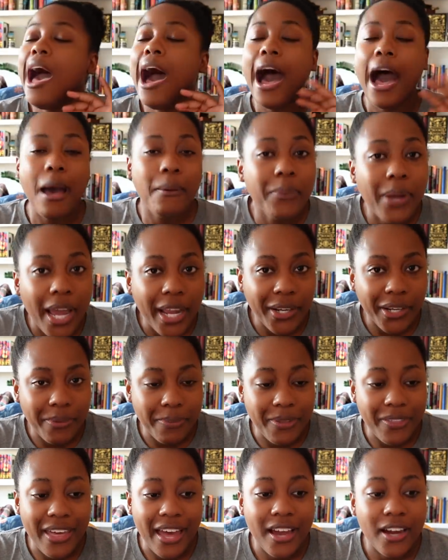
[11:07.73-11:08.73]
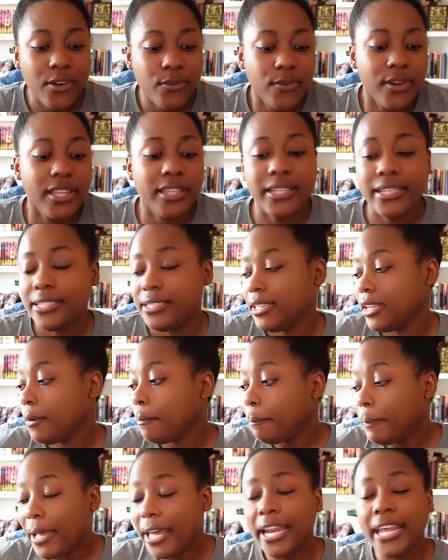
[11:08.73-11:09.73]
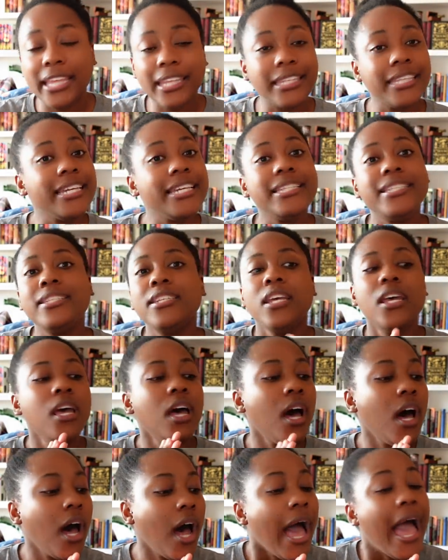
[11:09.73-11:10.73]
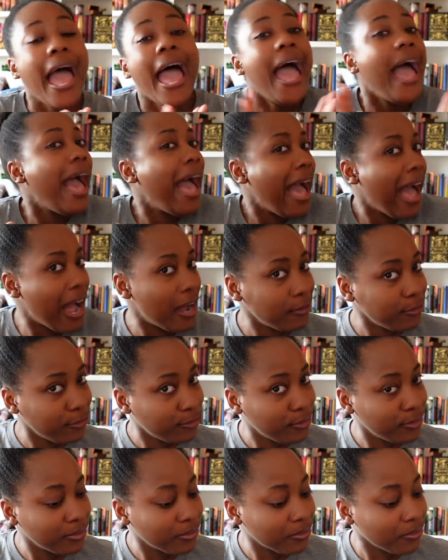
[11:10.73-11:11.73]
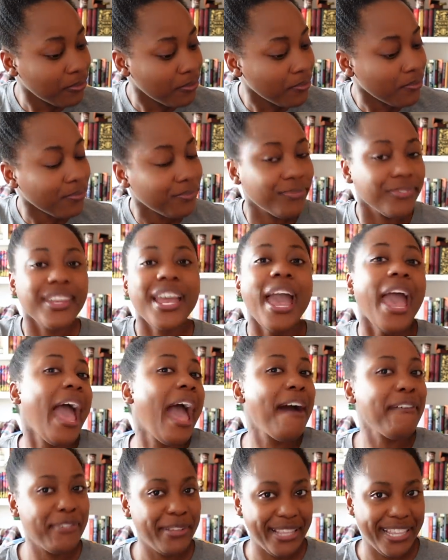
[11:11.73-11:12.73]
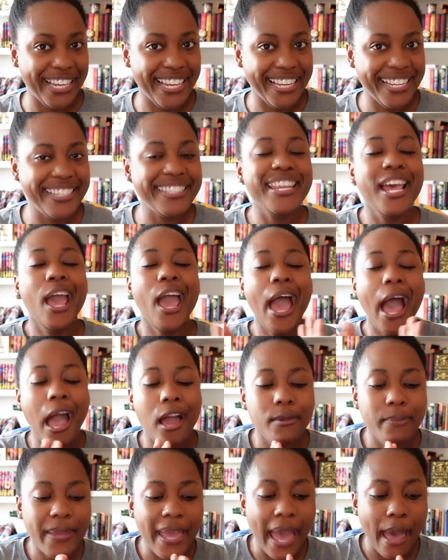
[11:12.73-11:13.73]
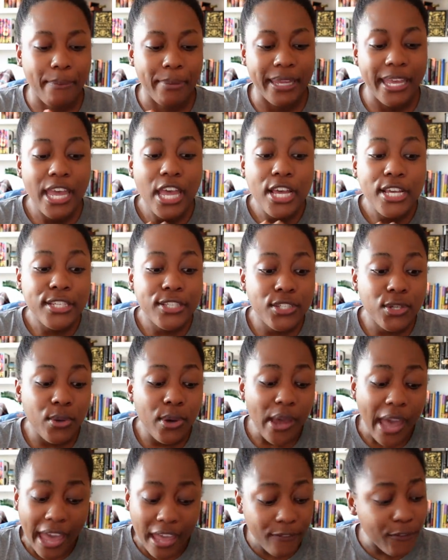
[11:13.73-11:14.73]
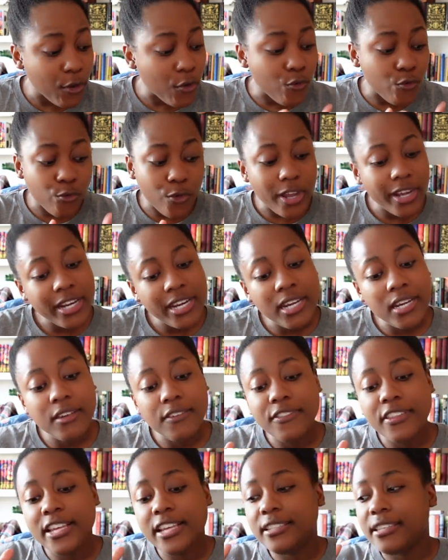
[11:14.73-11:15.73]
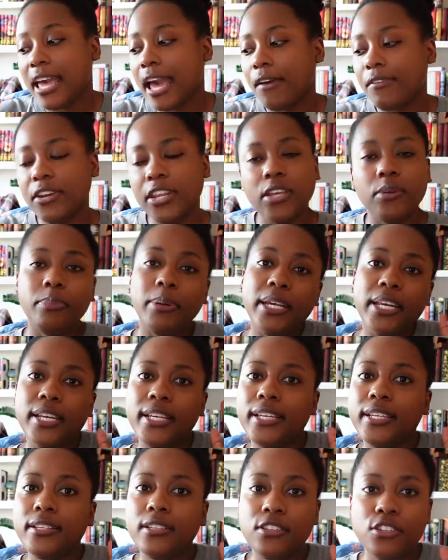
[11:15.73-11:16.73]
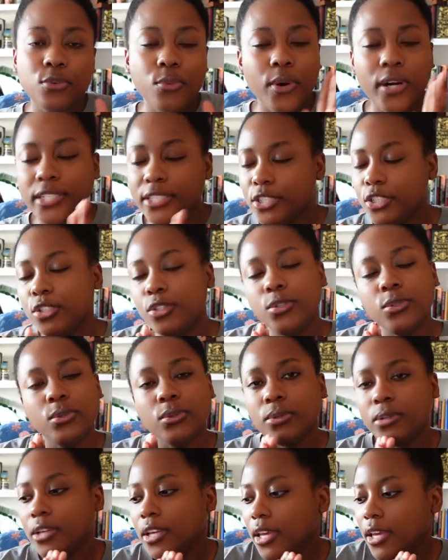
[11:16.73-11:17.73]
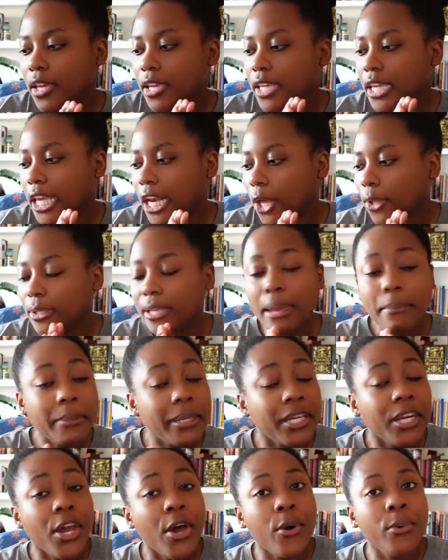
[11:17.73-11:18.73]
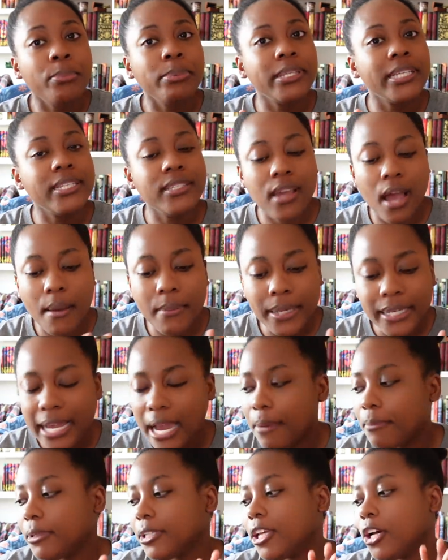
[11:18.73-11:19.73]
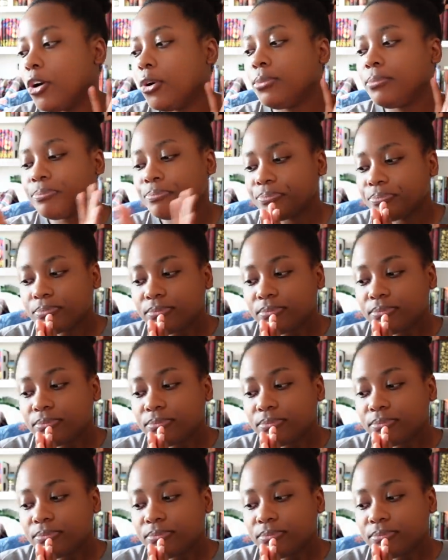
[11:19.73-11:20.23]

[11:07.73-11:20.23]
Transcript: I'm not going to be that unrealistic, but at least half of these, I'd be happy. So if you've read any of these, have any opinions, you want to, you know, let me know, please comment down below.